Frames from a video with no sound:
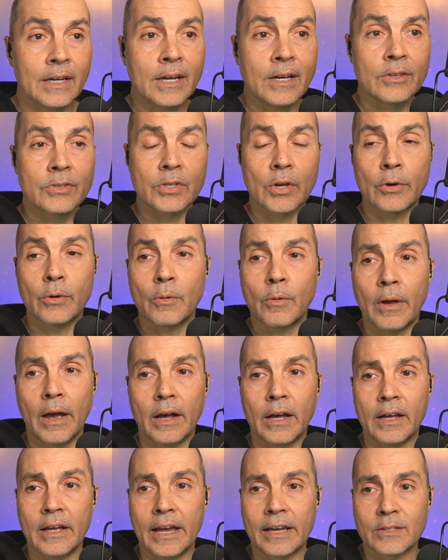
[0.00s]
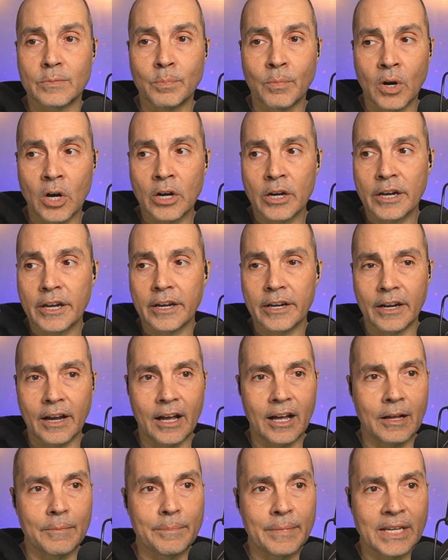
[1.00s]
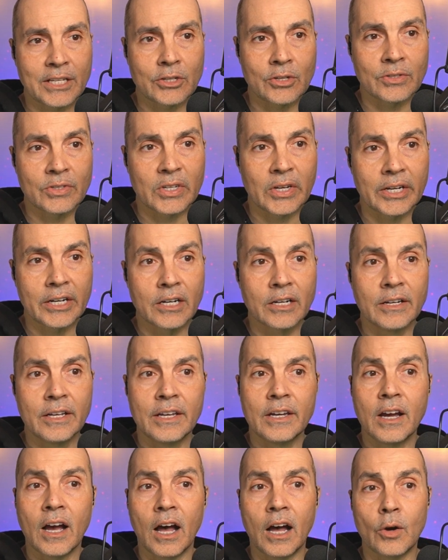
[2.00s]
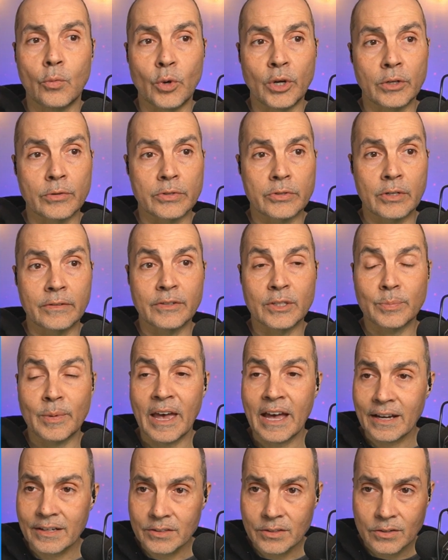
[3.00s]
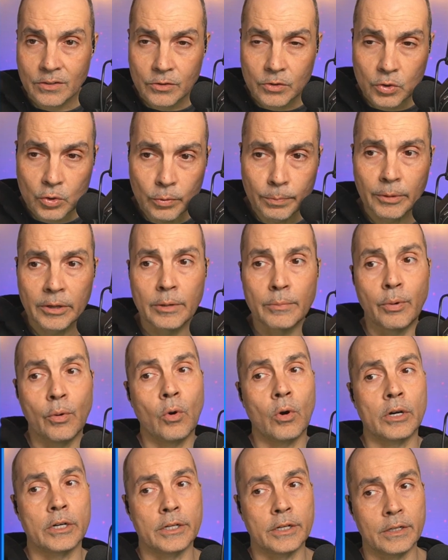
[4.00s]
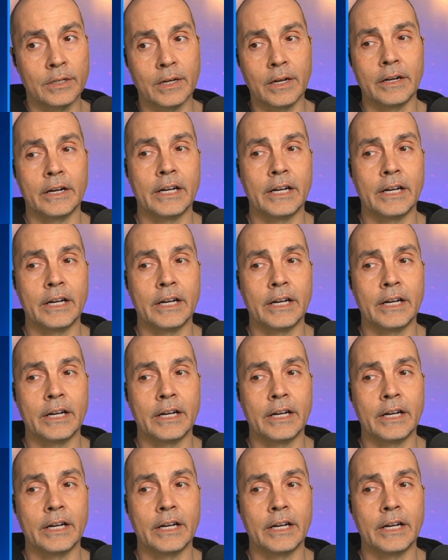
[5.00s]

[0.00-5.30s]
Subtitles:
So as Mark mentions here, Windows Service Packs, super important.